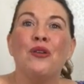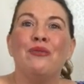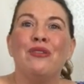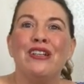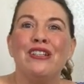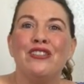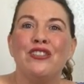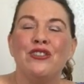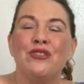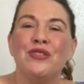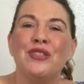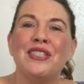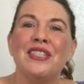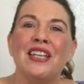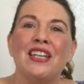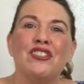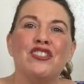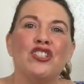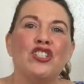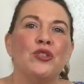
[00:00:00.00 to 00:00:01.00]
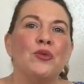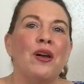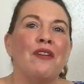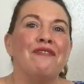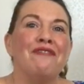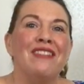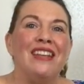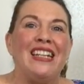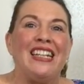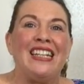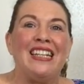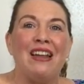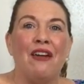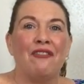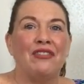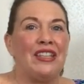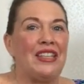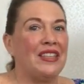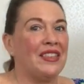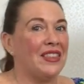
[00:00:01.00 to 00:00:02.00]
we do send you a really
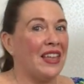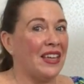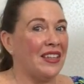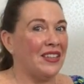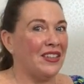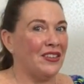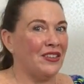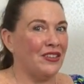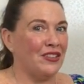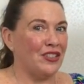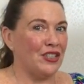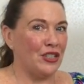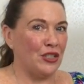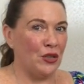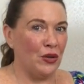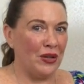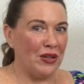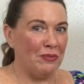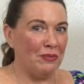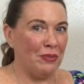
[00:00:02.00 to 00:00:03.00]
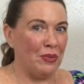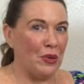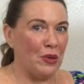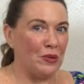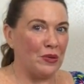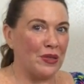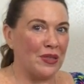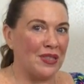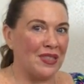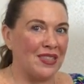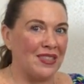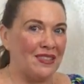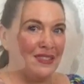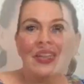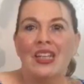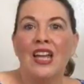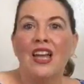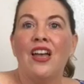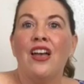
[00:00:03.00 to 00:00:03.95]
lovely thank you to your inbox.